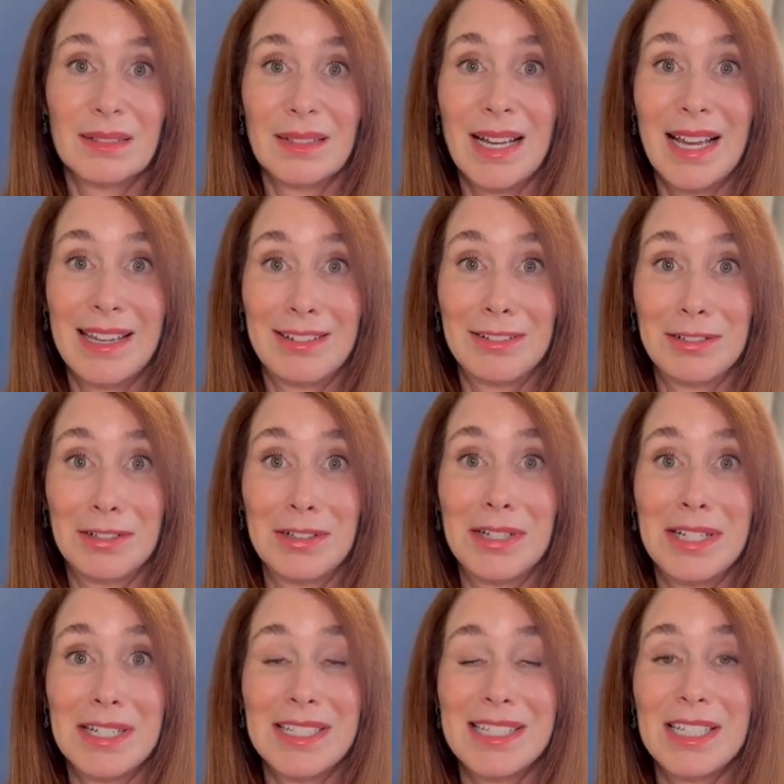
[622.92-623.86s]
hiatal
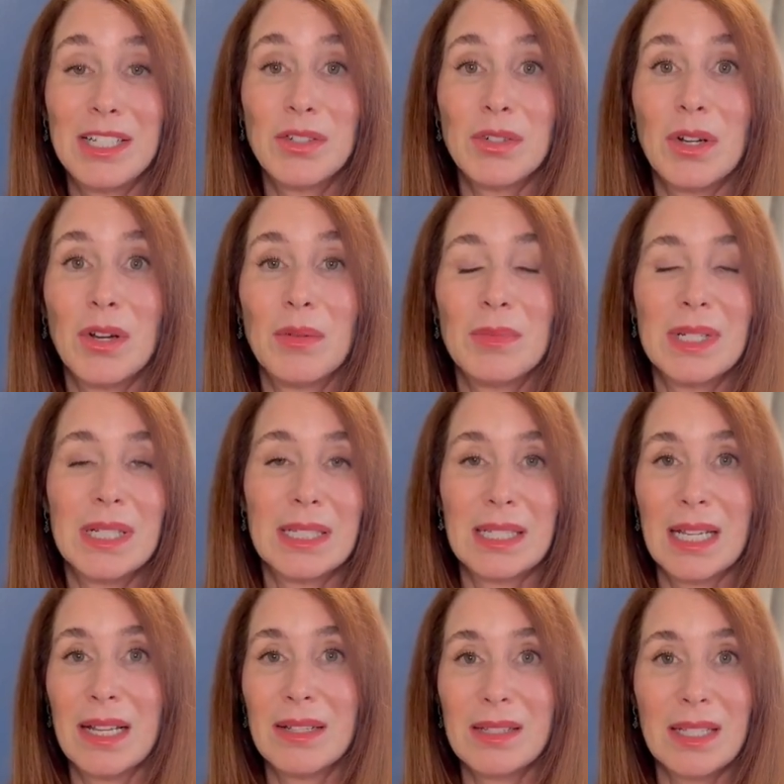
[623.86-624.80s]
hernia syndrome. It
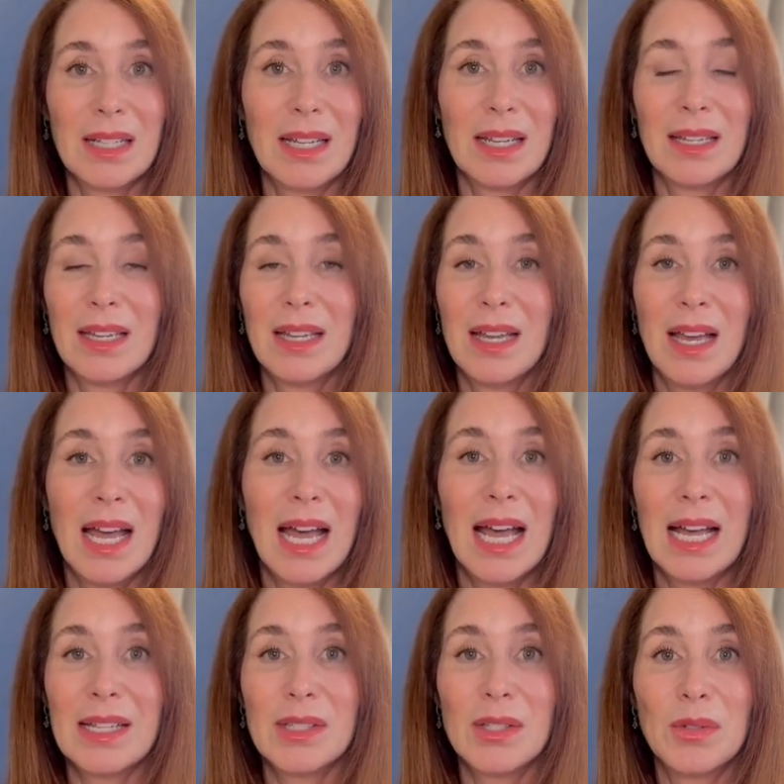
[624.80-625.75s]
sounds like
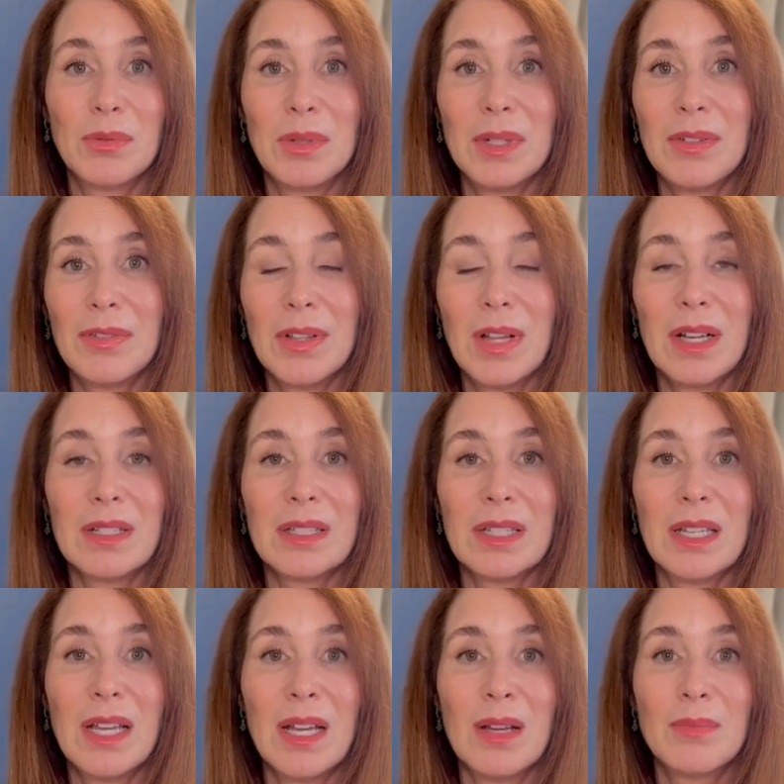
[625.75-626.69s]
acid
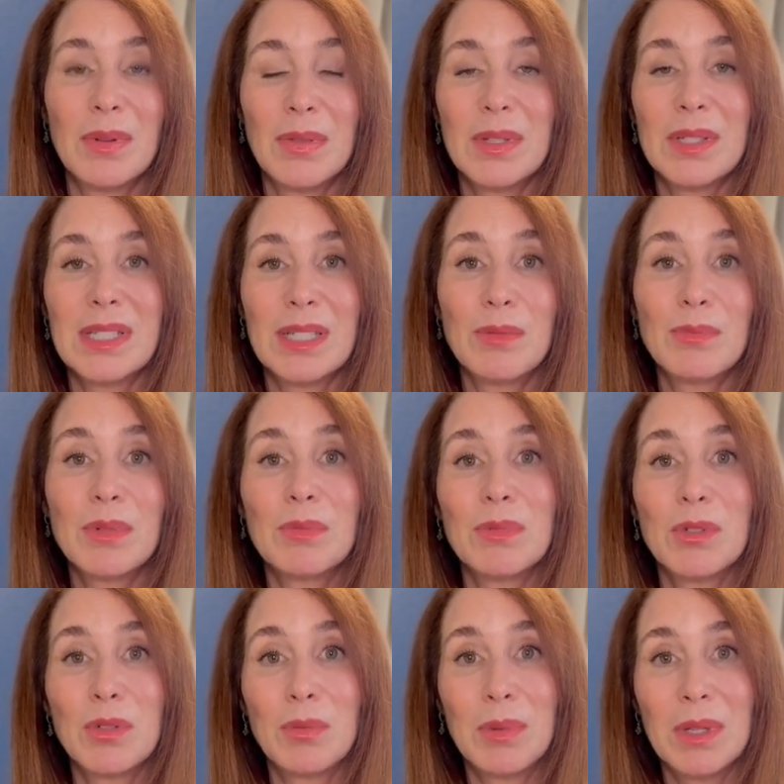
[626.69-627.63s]
reflux, but the
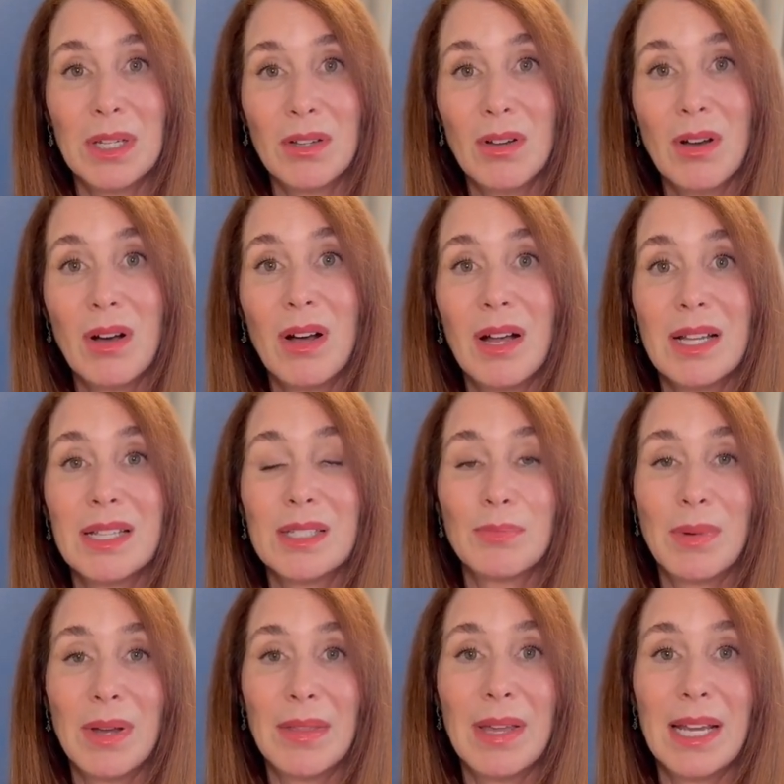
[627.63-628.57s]
symptoms are being
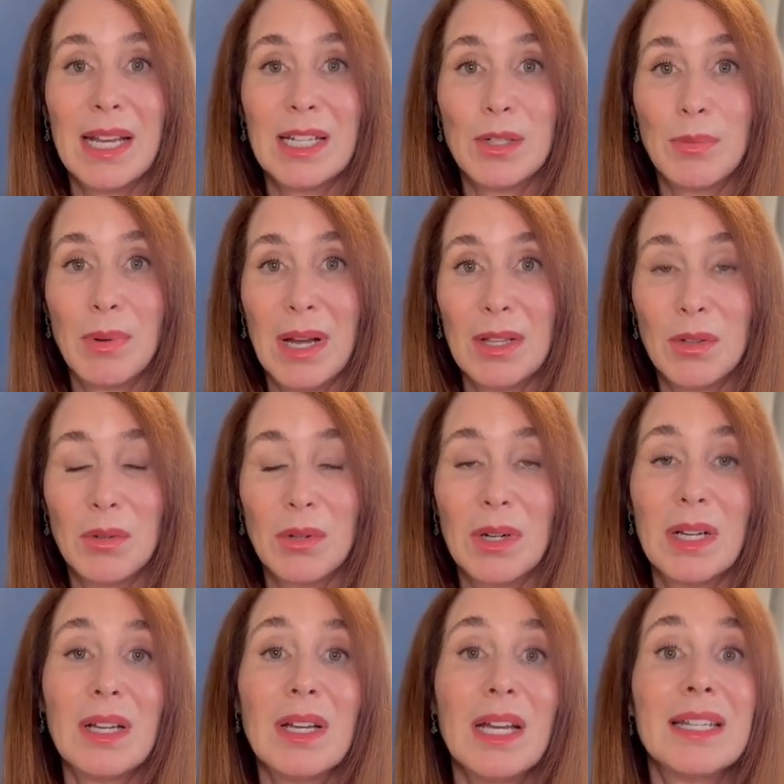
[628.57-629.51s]
caused by the H.
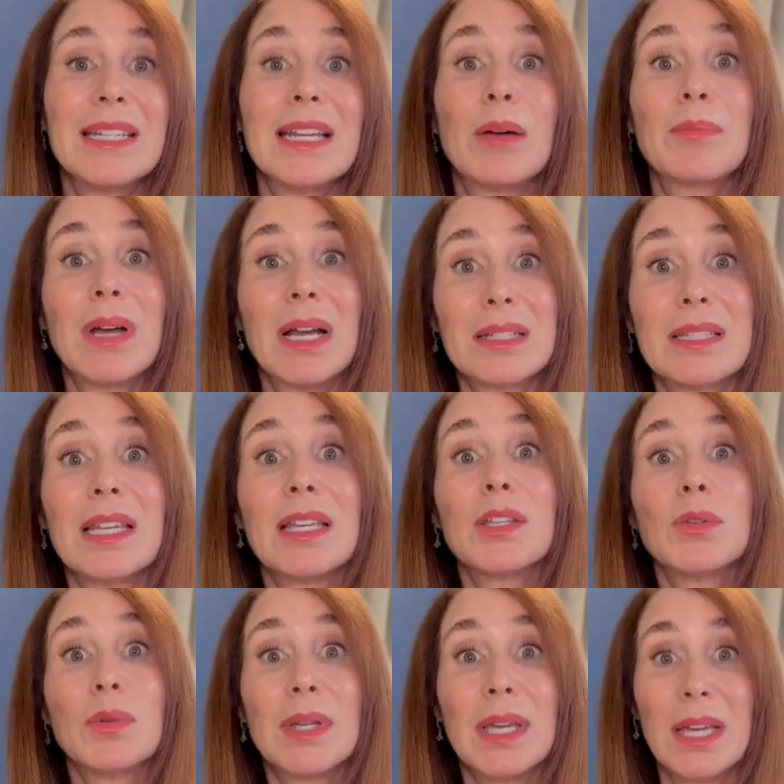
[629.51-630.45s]
pylori. Now, I'm not
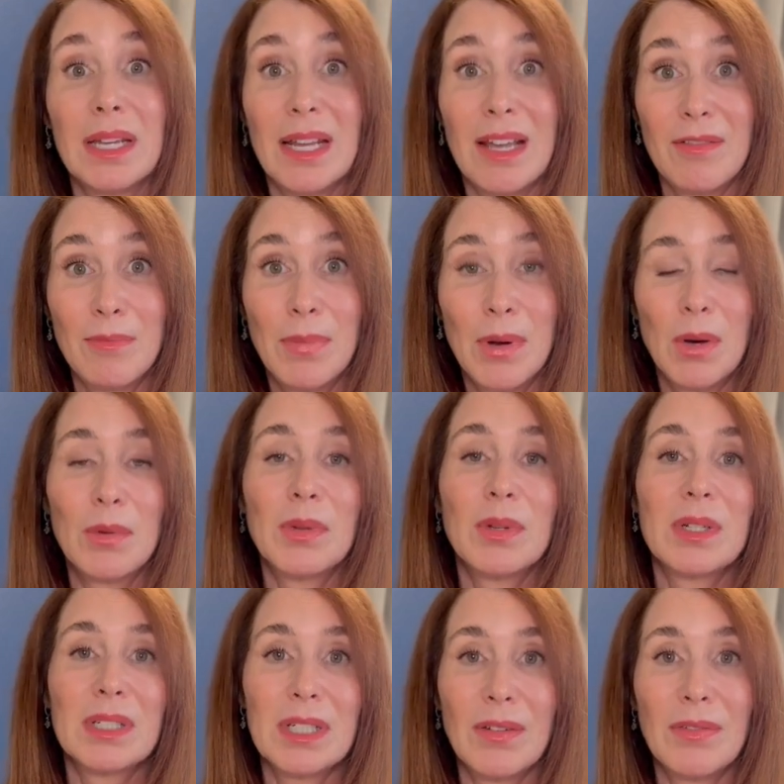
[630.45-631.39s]
saying you can't have both.
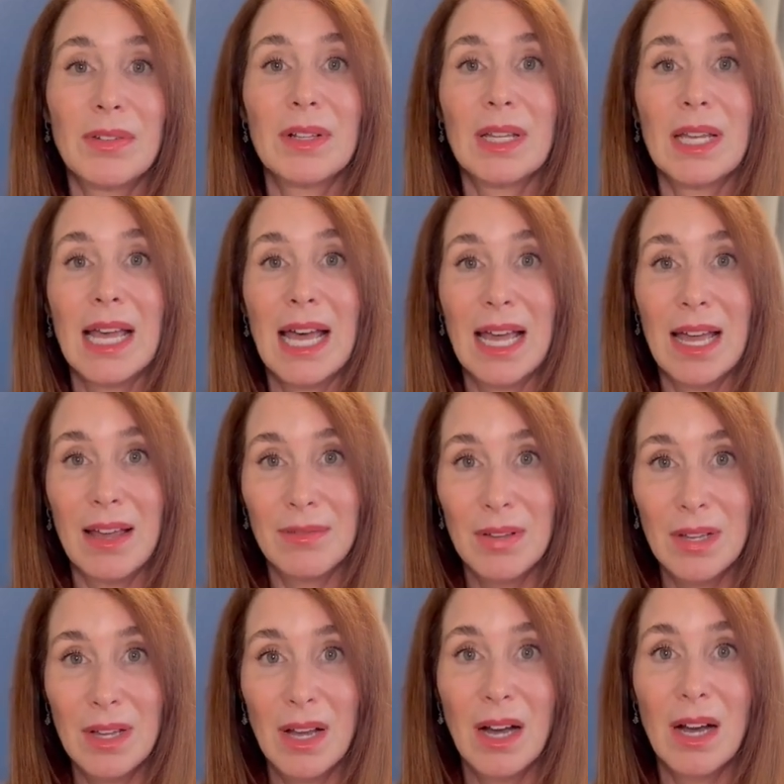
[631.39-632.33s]
You can definitely
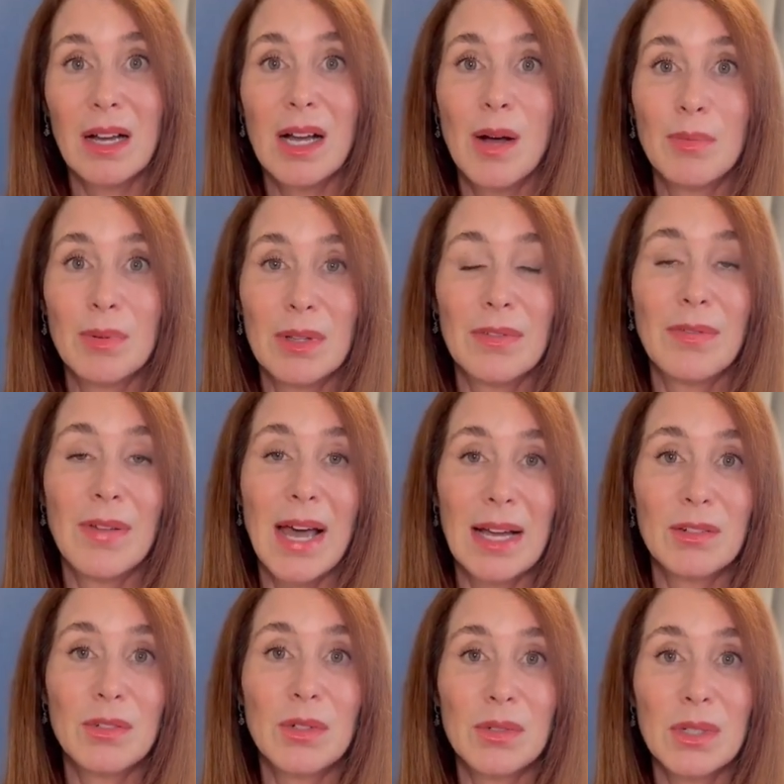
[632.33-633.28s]
have a couple of
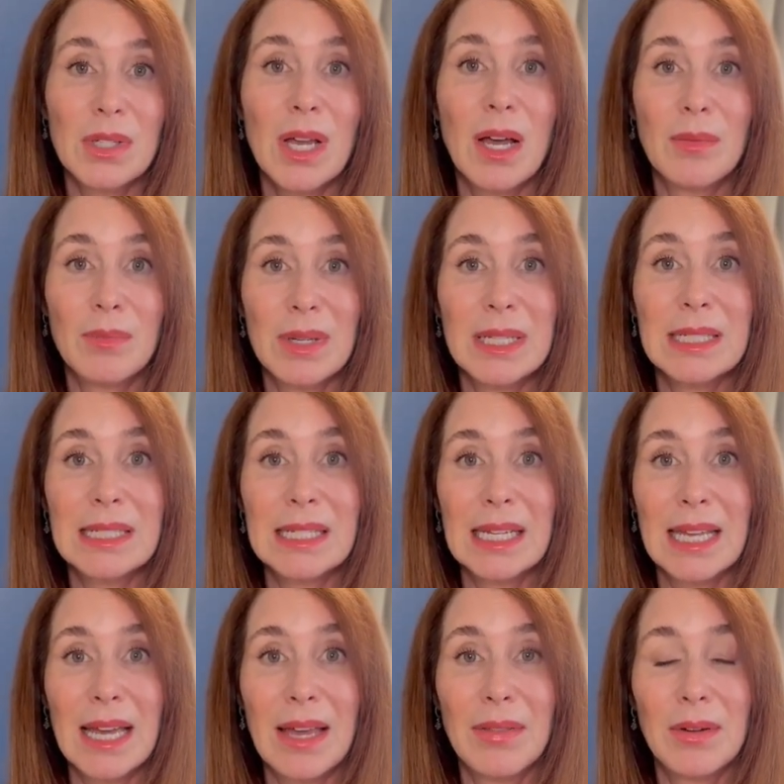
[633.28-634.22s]
factors coming
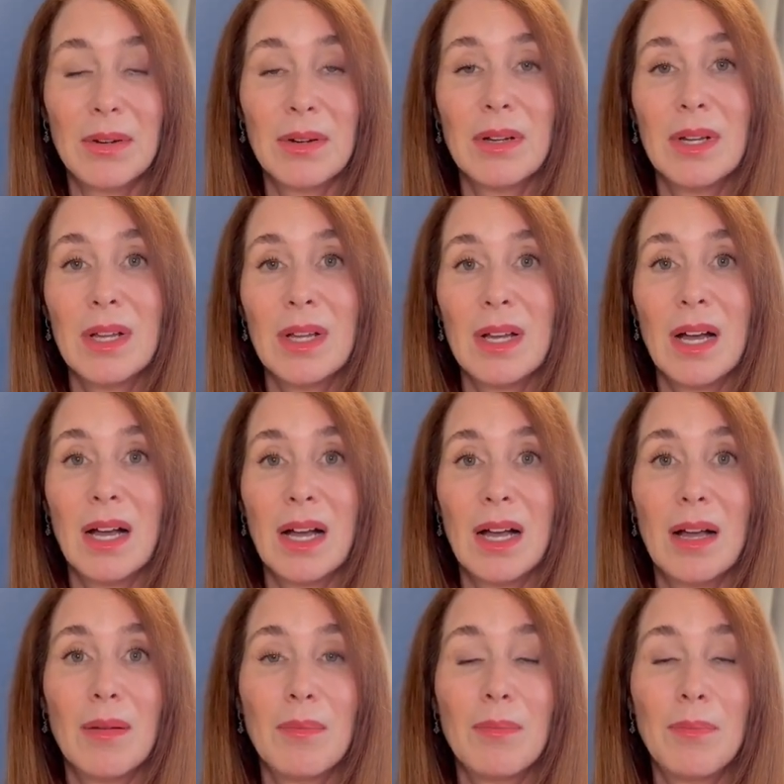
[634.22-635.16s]
together,
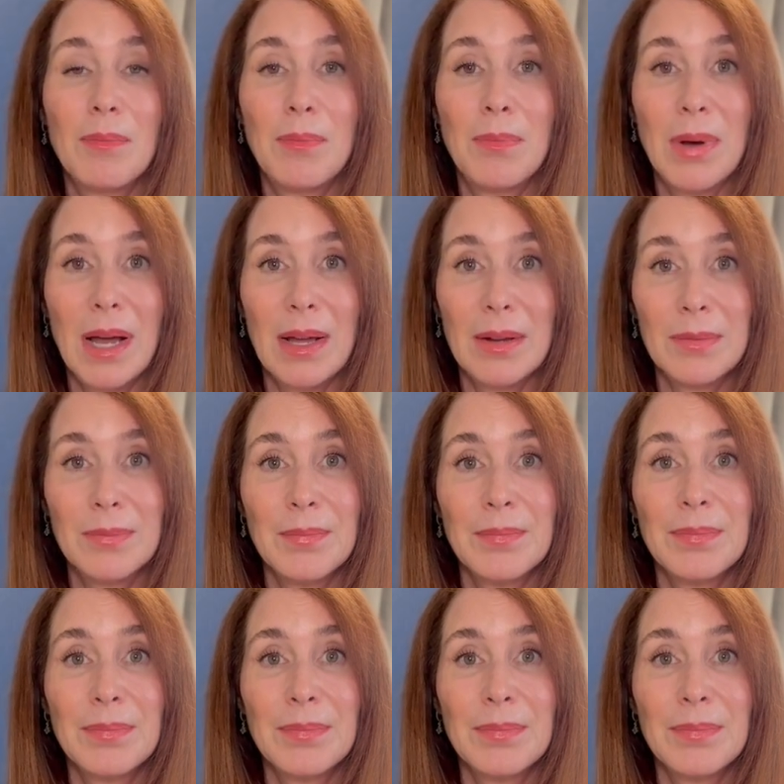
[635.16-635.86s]
but